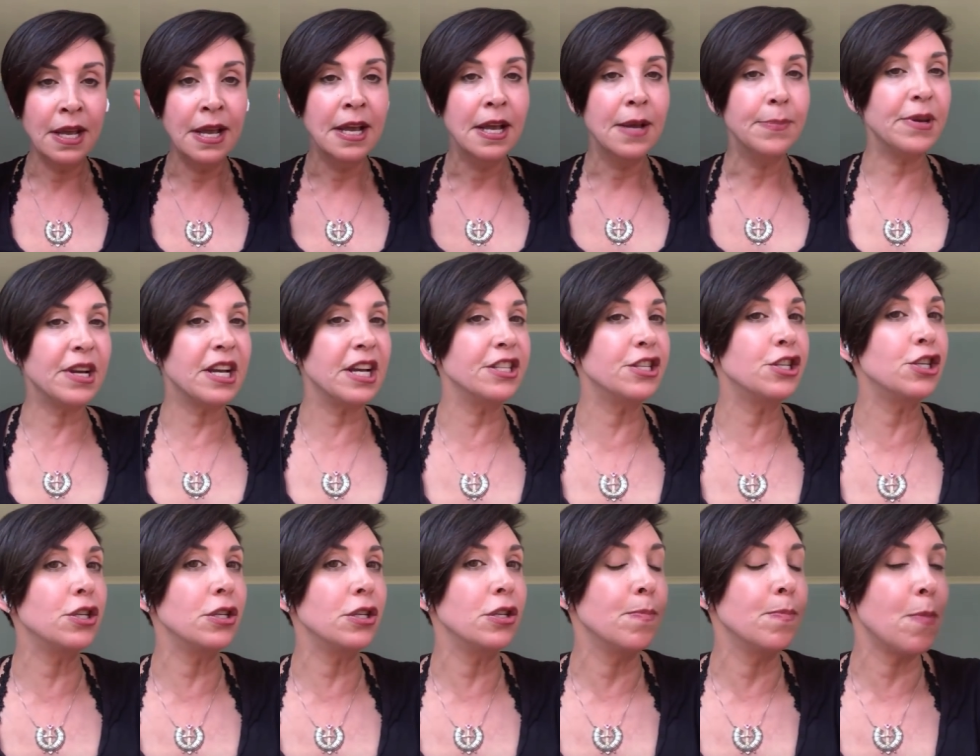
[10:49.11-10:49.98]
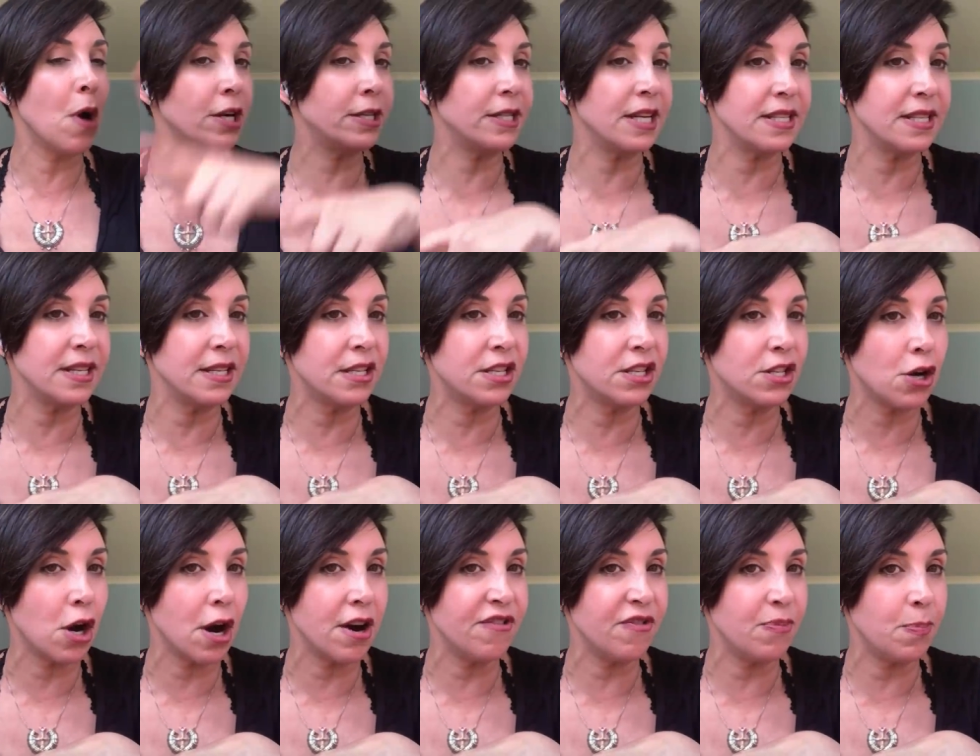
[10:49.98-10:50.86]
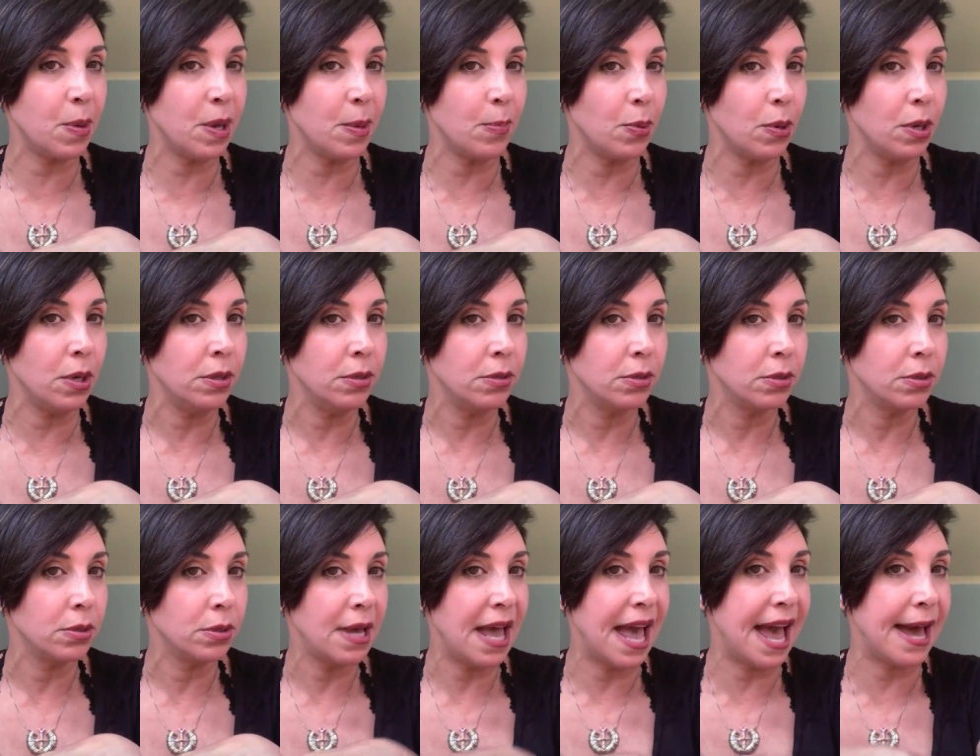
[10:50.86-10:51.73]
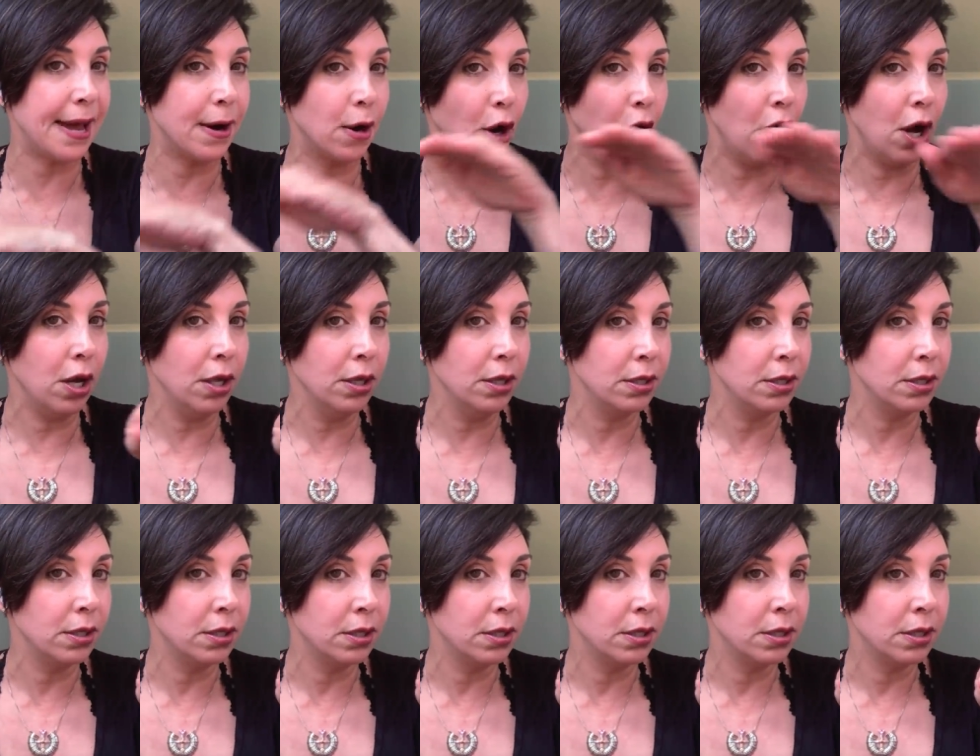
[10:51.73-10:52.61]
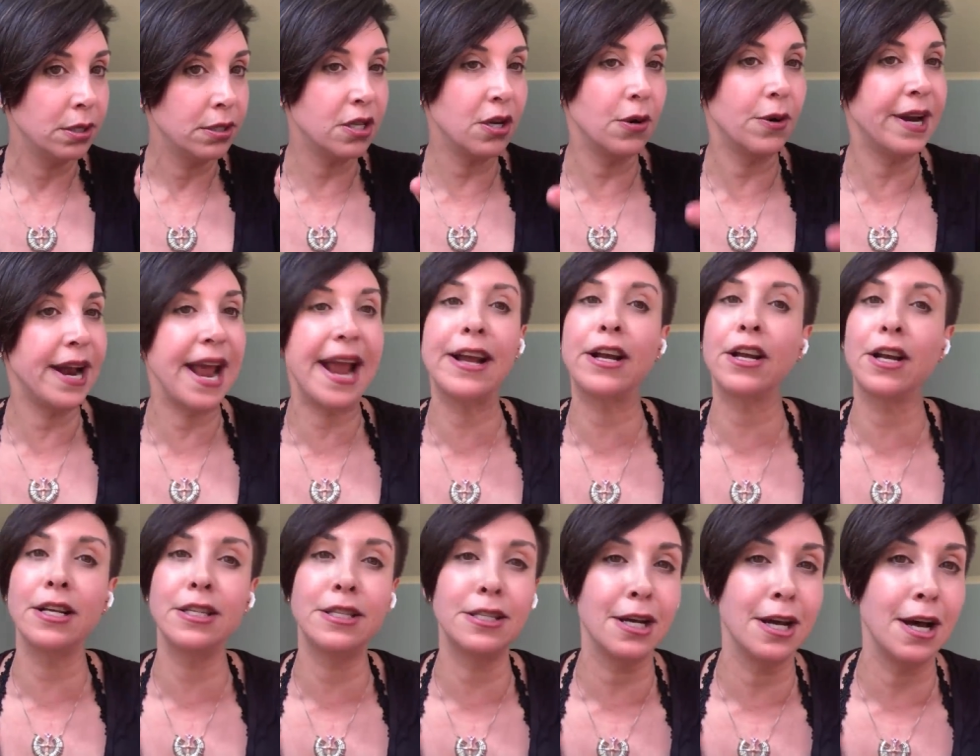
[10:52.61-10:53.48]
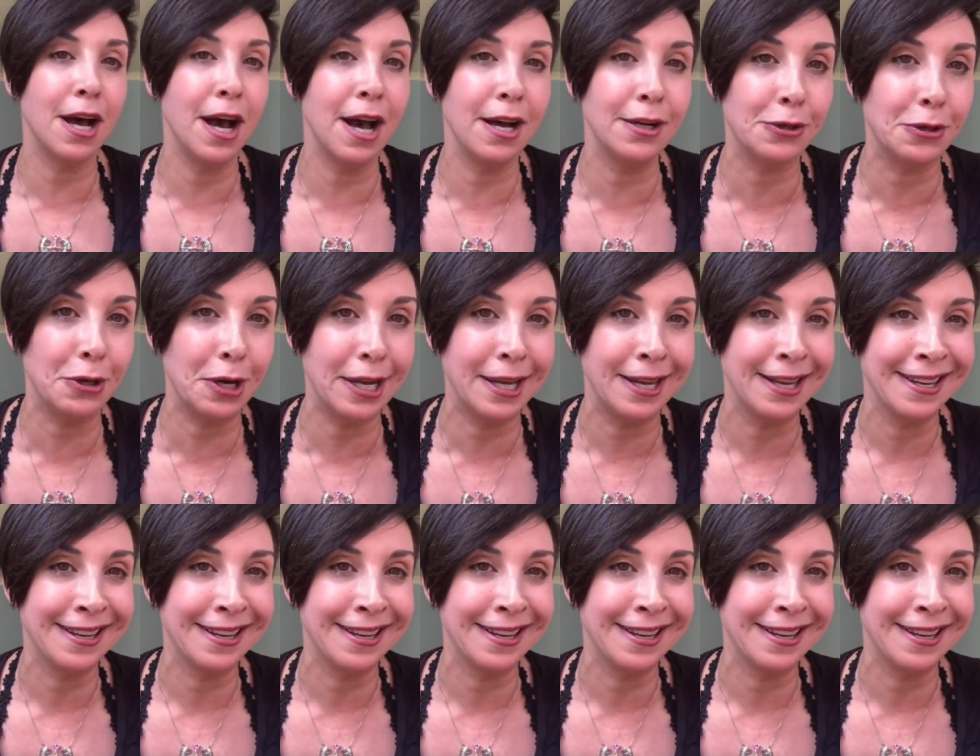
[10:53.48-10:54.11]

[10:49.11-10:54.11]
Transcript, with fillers: Because Mark doesn't starve people at all. So it ain't because you're hungry.